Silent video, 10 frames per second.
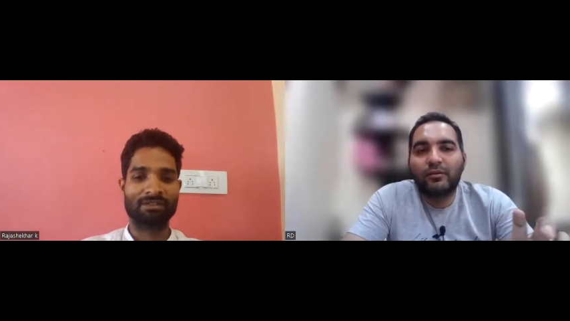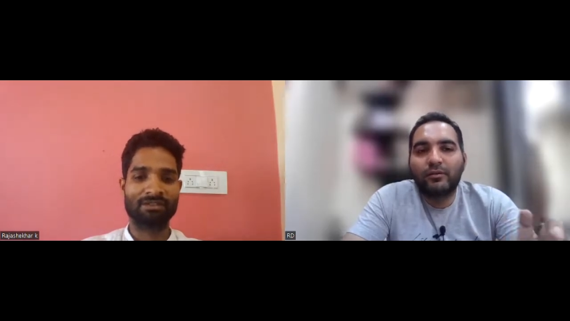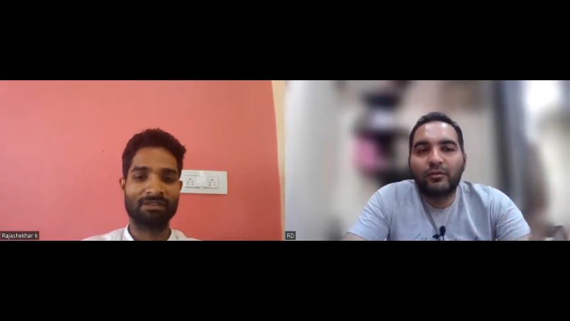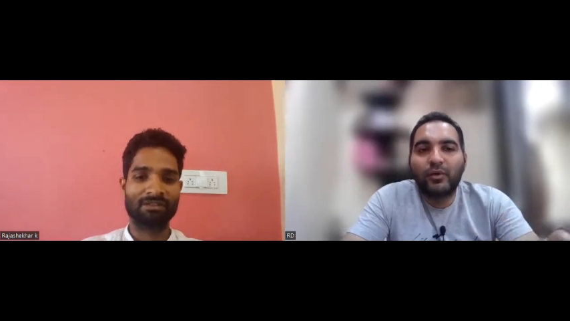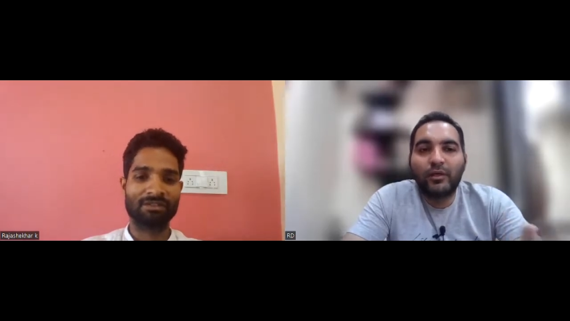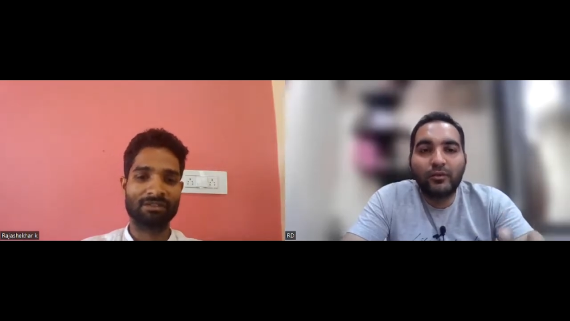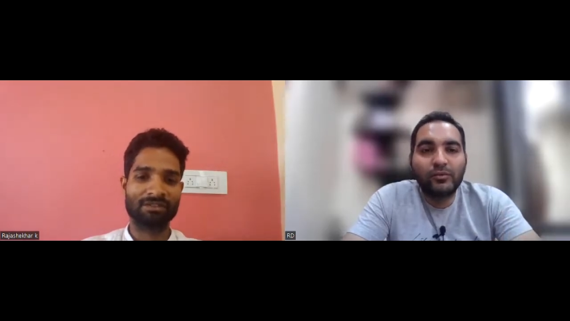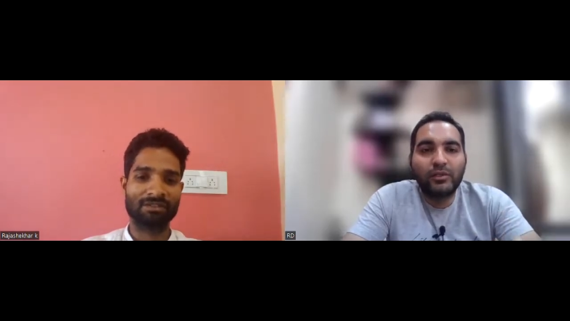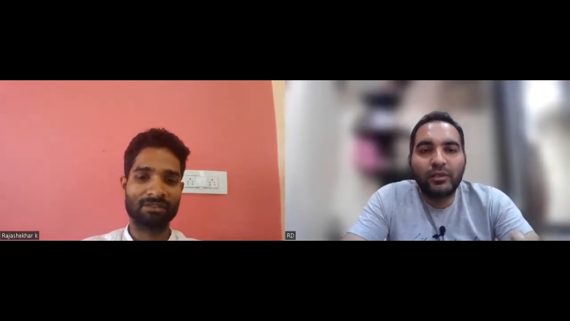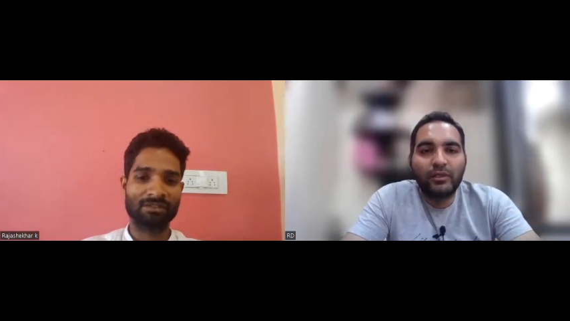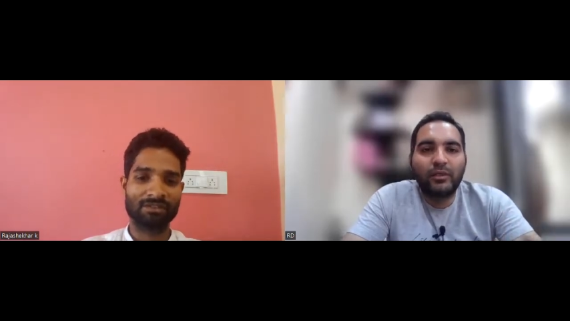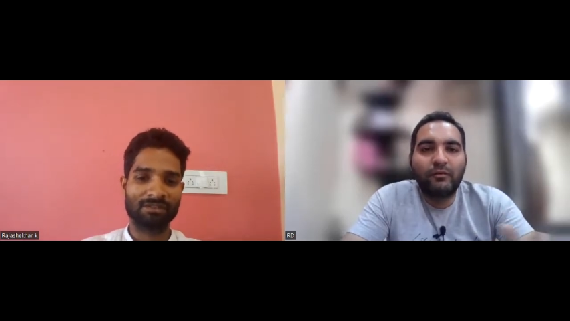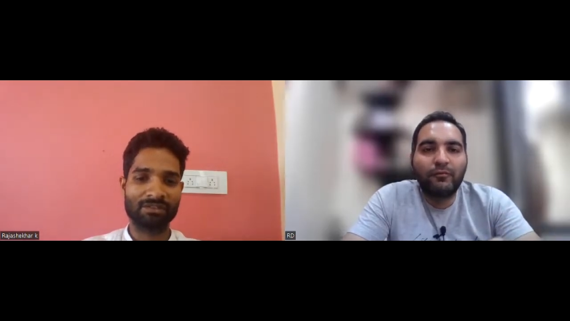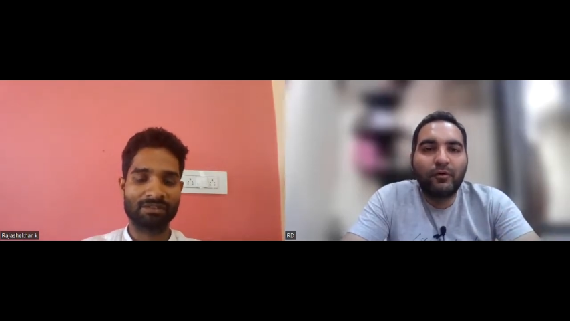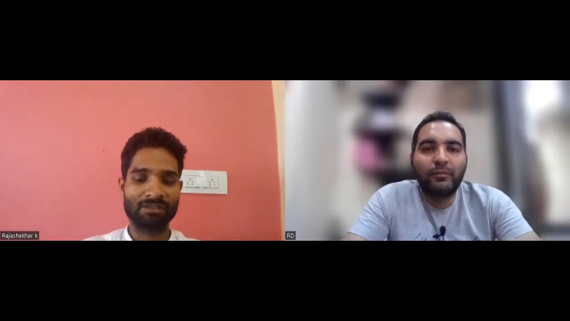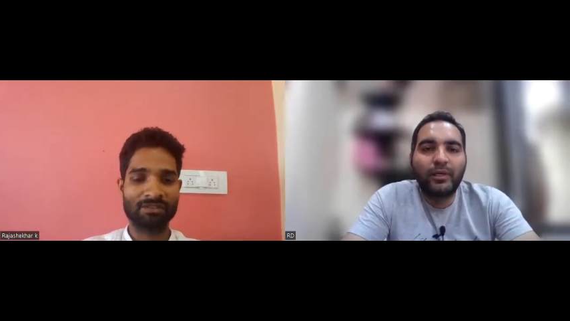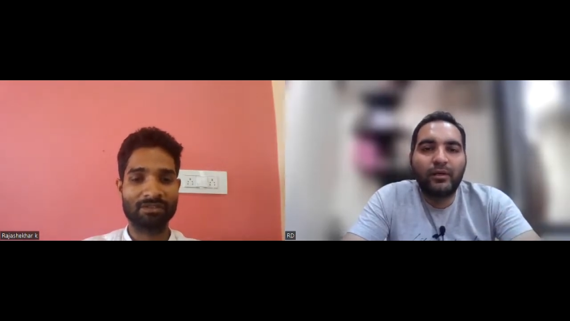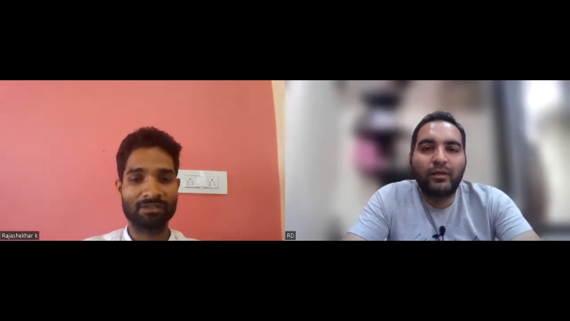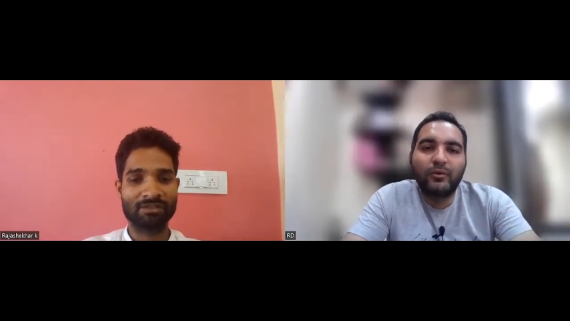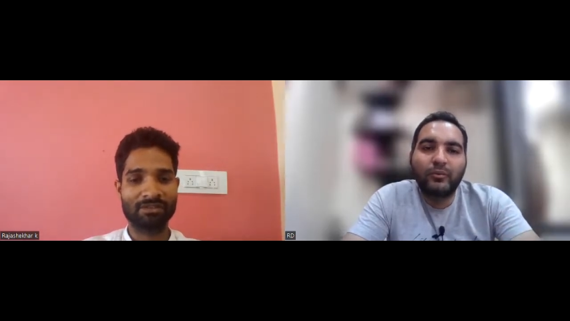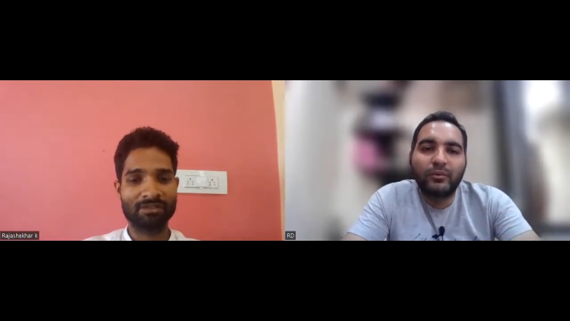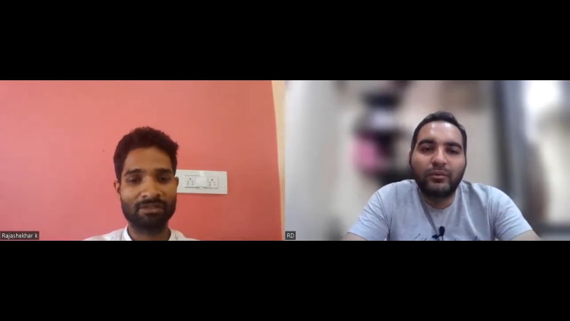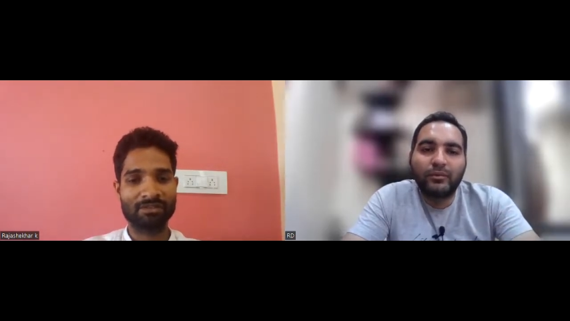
Speaker 1: you are using in Informatica tool?